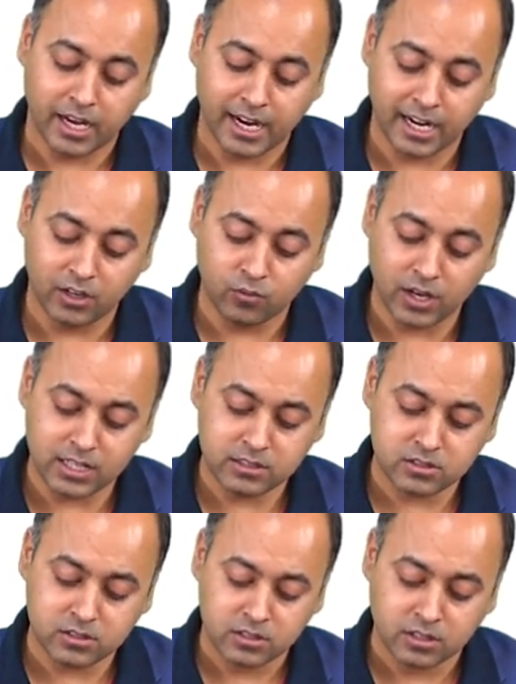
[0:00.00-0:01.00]
And
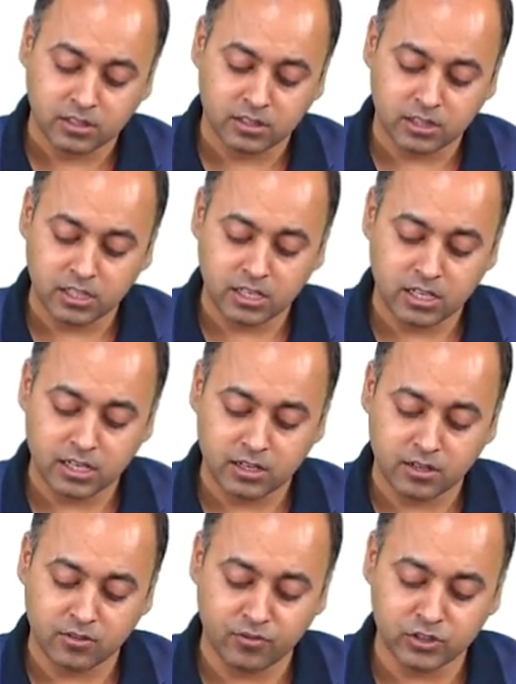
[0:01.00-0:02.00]
once the
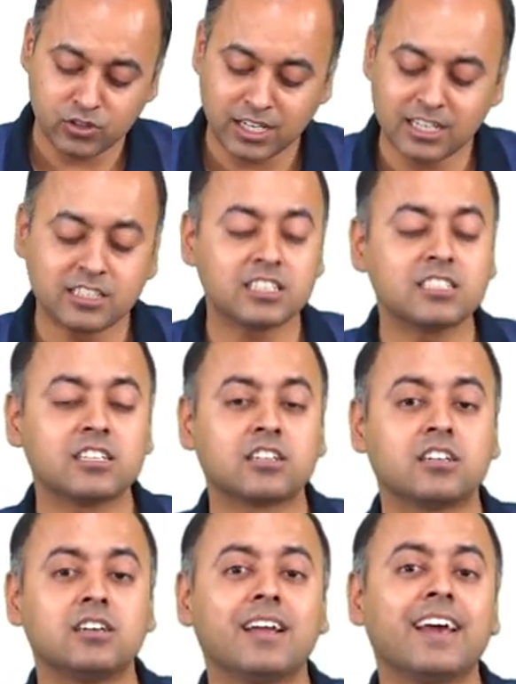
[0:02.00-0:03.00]
vasodilatation has
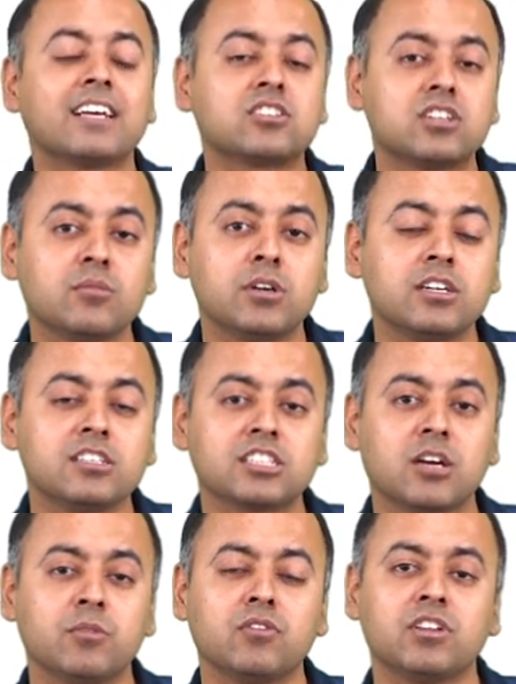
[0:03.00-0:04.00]
occurred, extra blood is
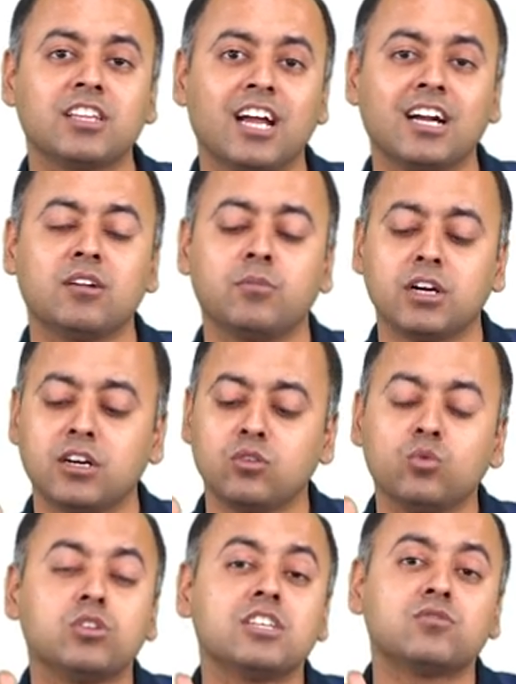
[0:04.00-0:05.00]
coming. With that
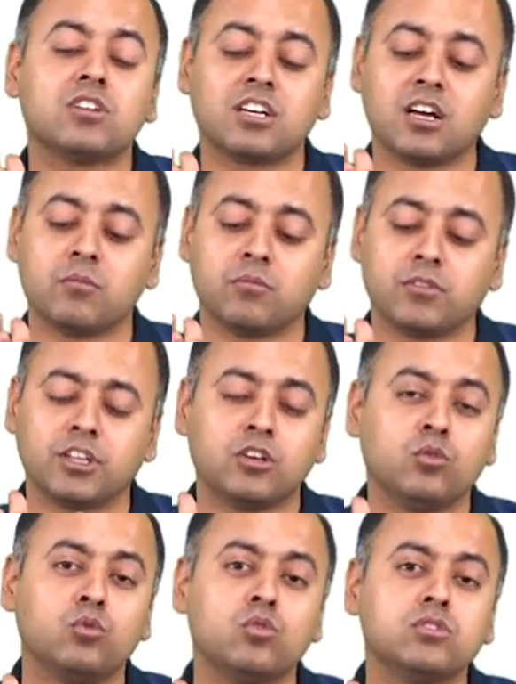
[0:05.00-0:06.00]
blood, two things will come, the
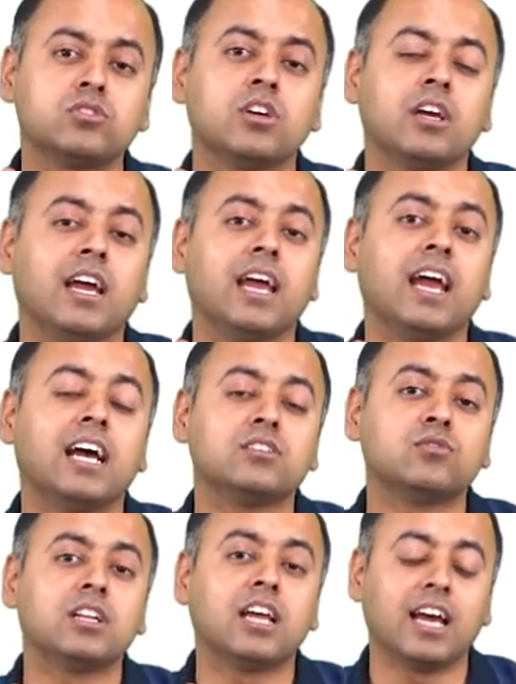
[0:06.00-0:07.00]
glucose
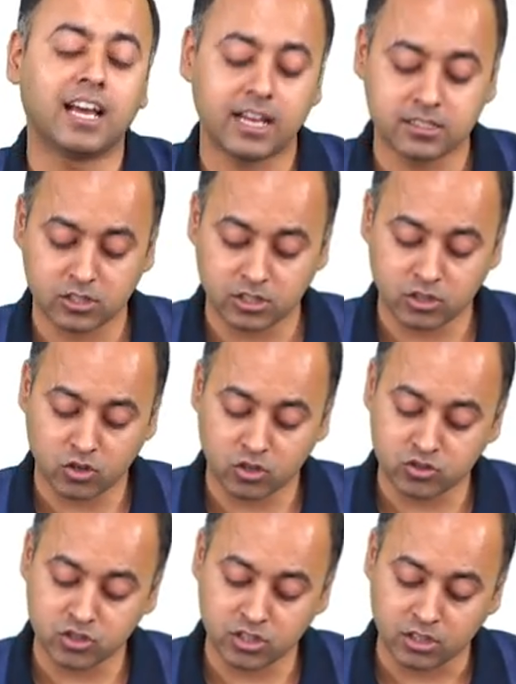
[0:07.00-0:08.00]
as well as the
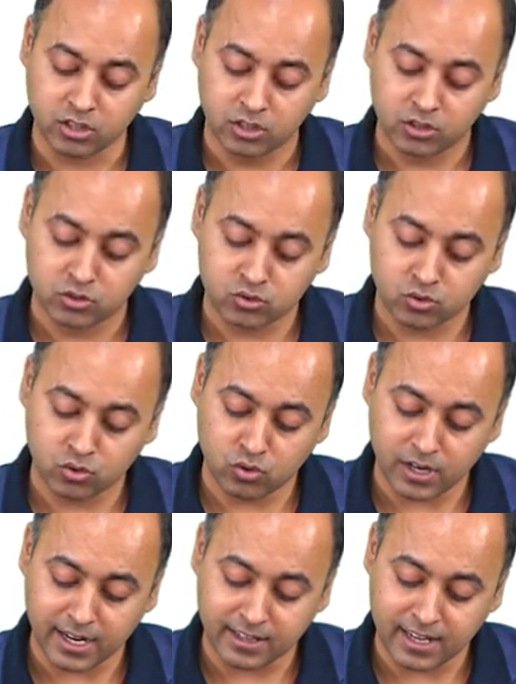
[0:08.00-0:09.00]
oxygen.
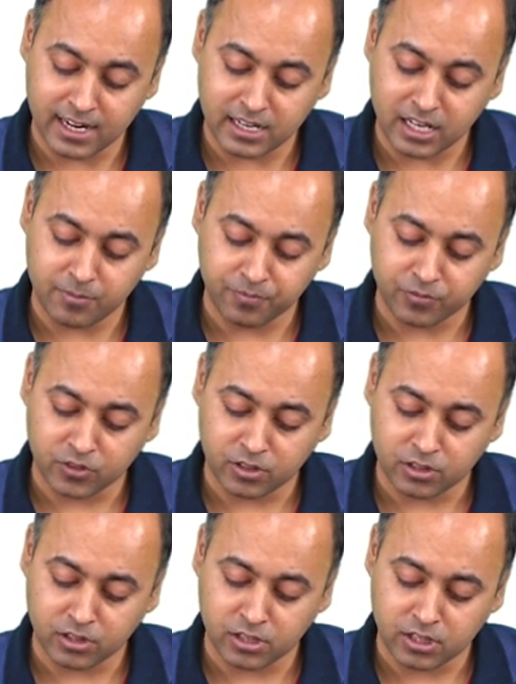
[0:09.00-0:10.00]
So, at that time,
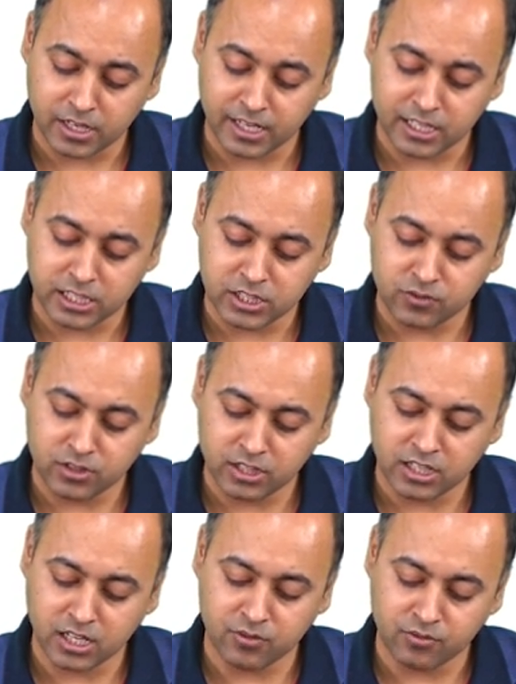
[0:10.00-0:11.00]
the energy
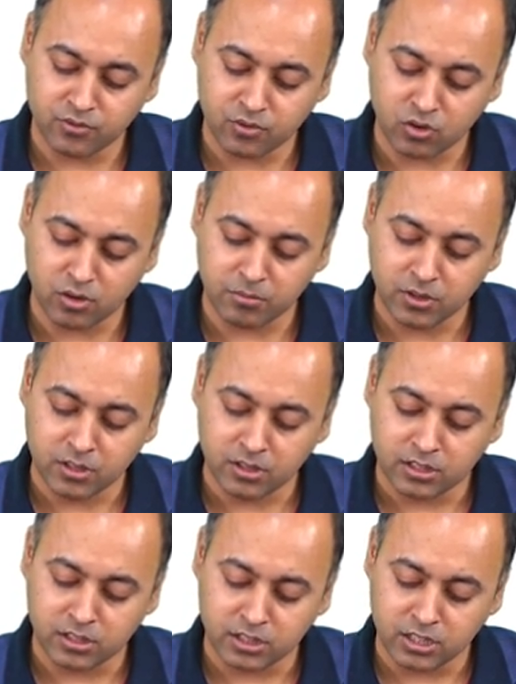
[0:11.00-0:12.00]
will come from
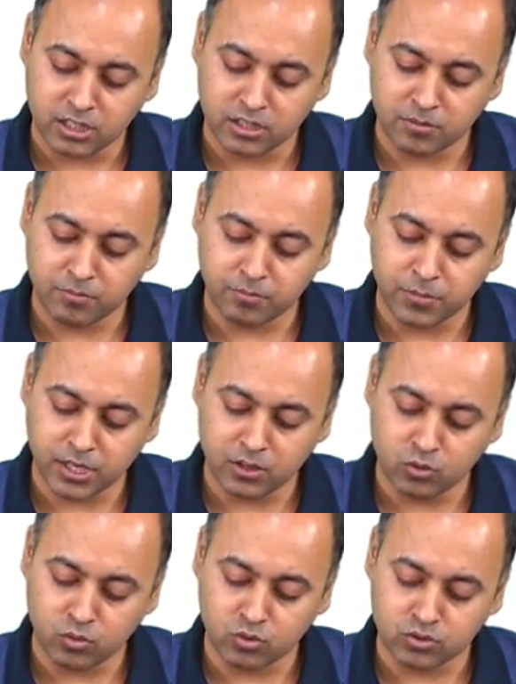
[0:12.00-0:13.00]
the
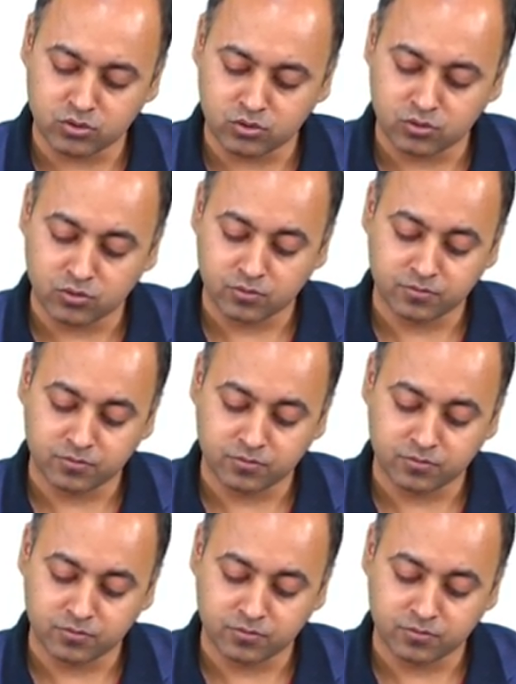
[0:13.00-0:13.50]
blood glucose,